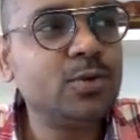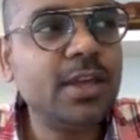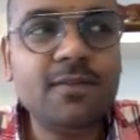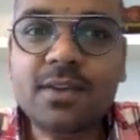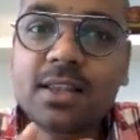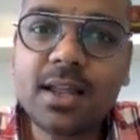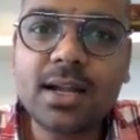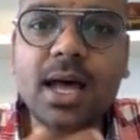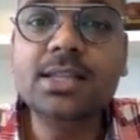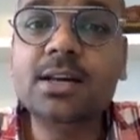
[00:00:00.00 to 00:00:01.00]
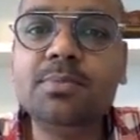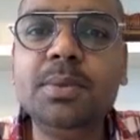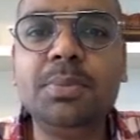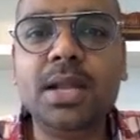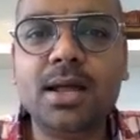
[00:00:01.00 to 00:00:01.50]
They feel that other
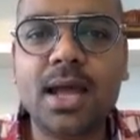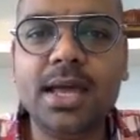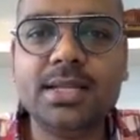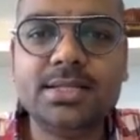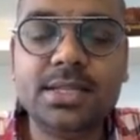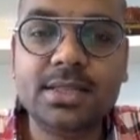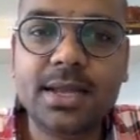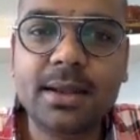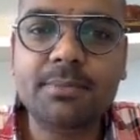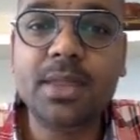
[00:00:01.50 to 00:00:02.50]
people are harassing them,